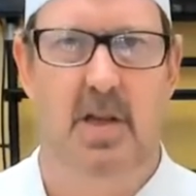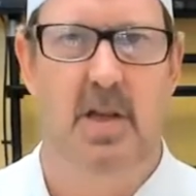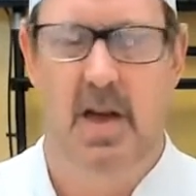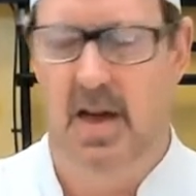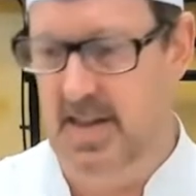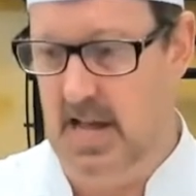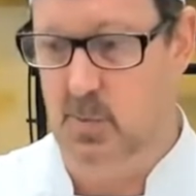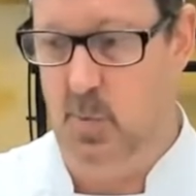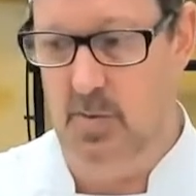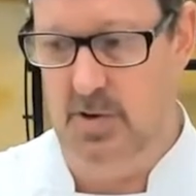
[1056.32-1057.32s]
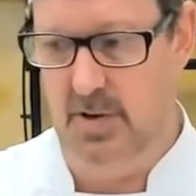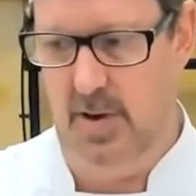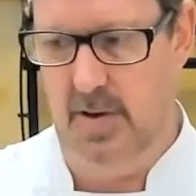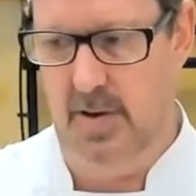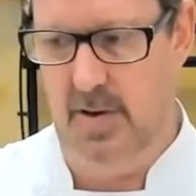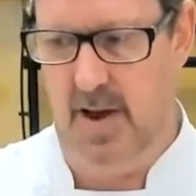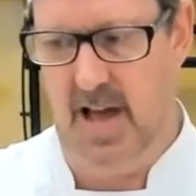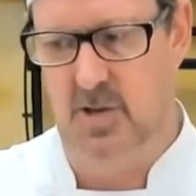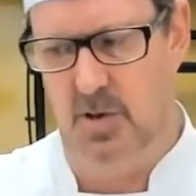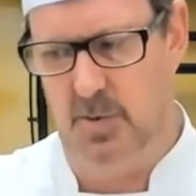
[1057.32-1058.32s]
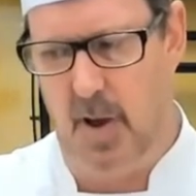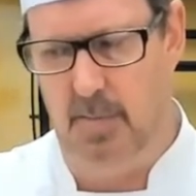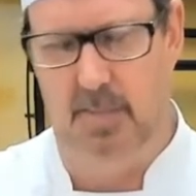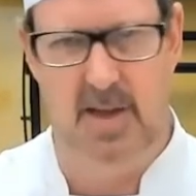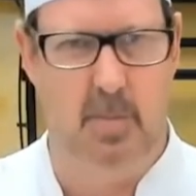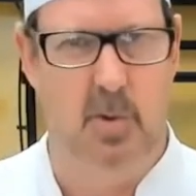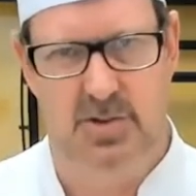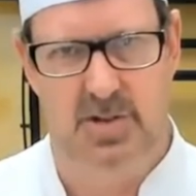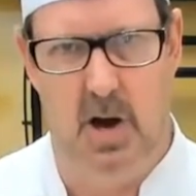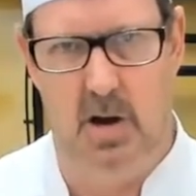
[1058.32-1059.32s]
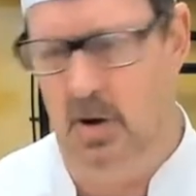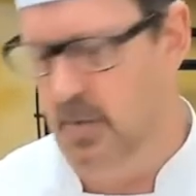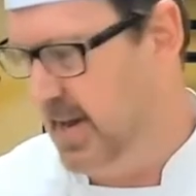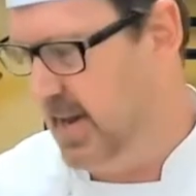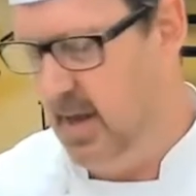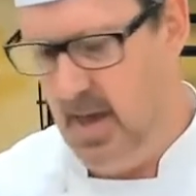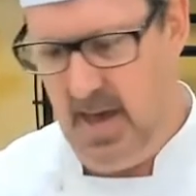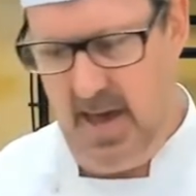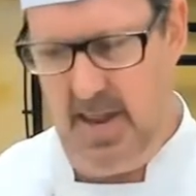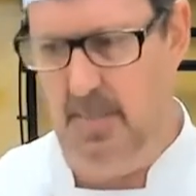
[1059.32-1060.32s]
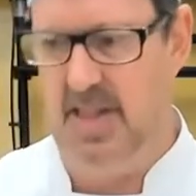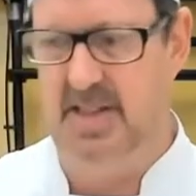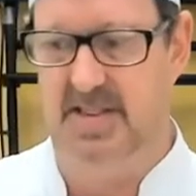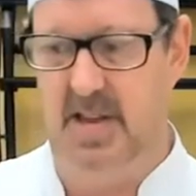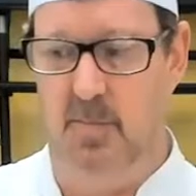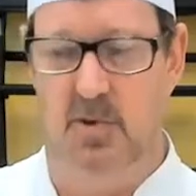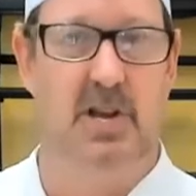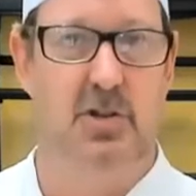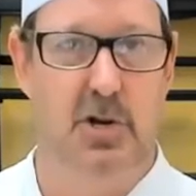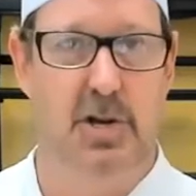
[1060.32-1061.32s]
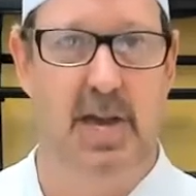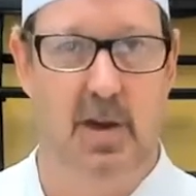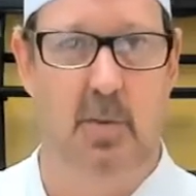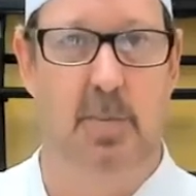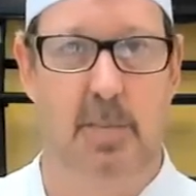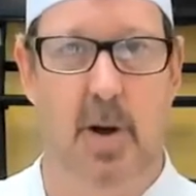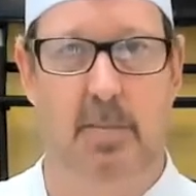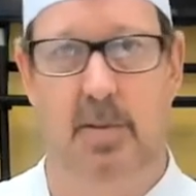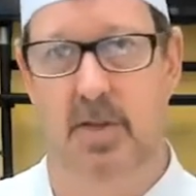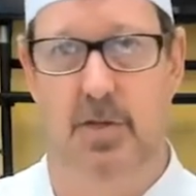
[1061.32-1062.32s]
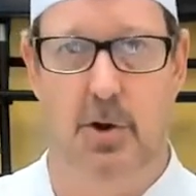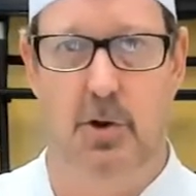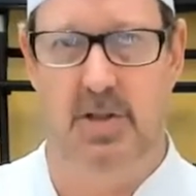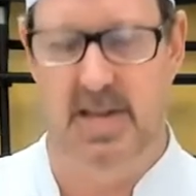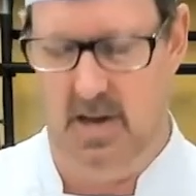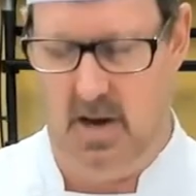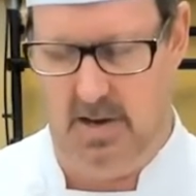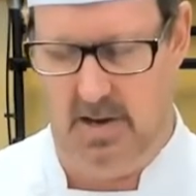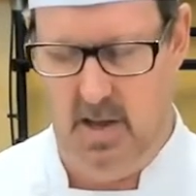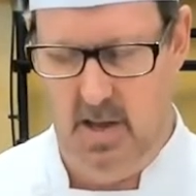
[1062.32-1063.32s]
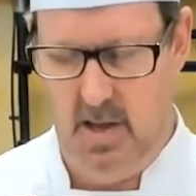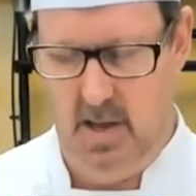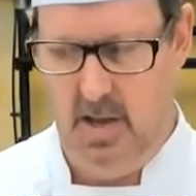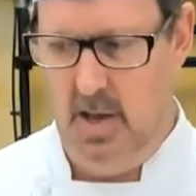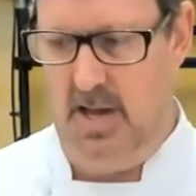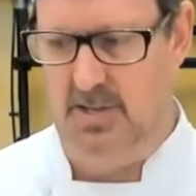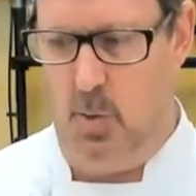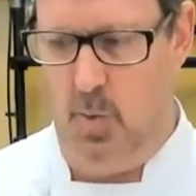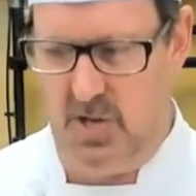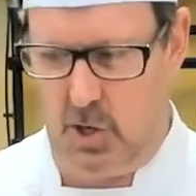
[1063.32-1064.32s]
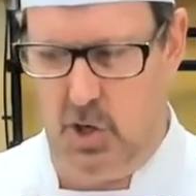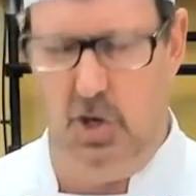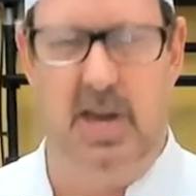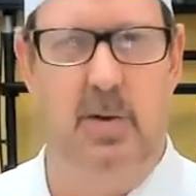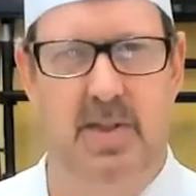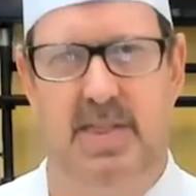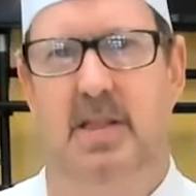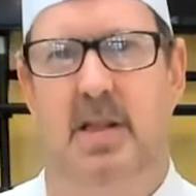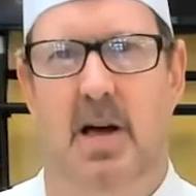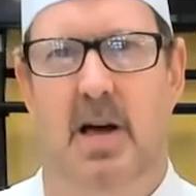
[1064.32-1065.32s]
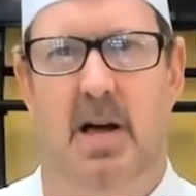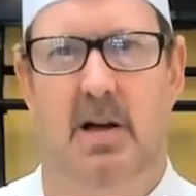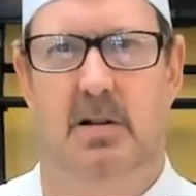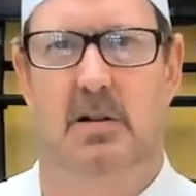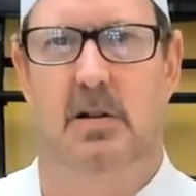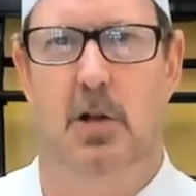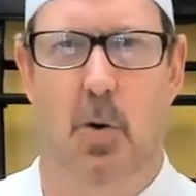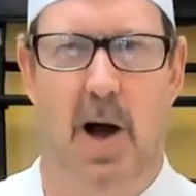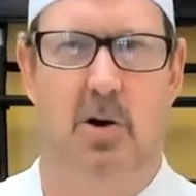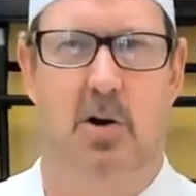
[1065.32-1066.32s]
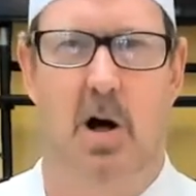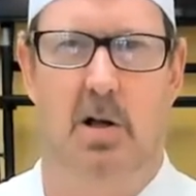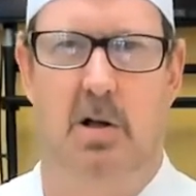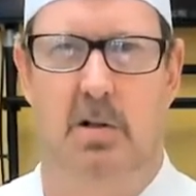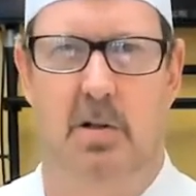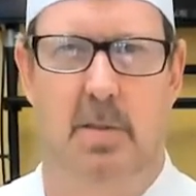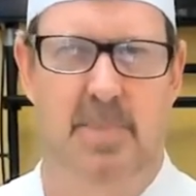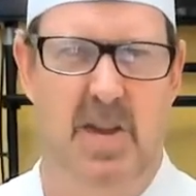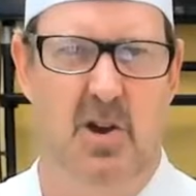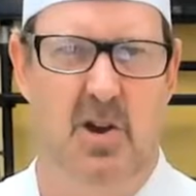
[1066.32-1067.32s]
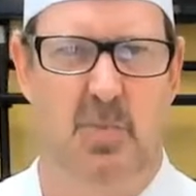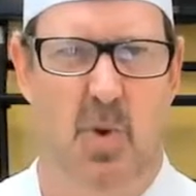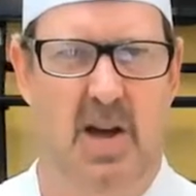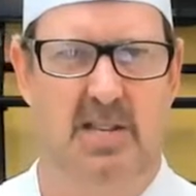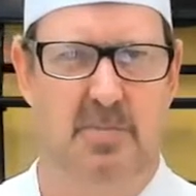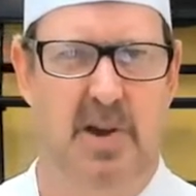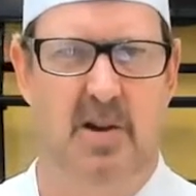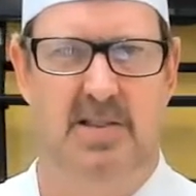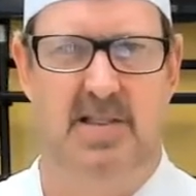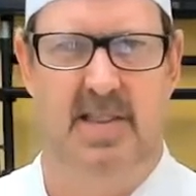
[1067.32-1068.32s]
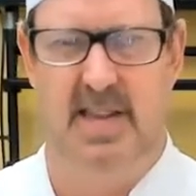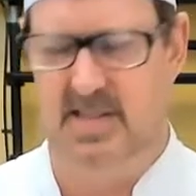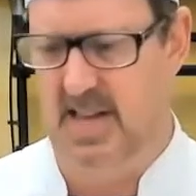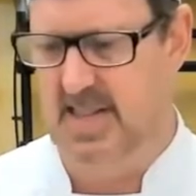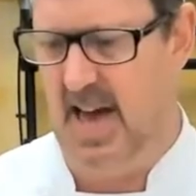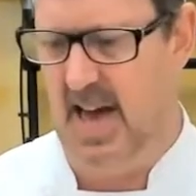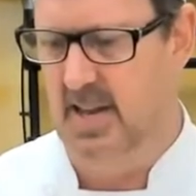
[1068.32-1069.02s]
and that's what we're doing right now. So it's probably almost gone already. And then by the time we're done cooking, it will be probably thoroughly gone. So when you're cooking with low alcohol beers, wine, spirits, and things like that,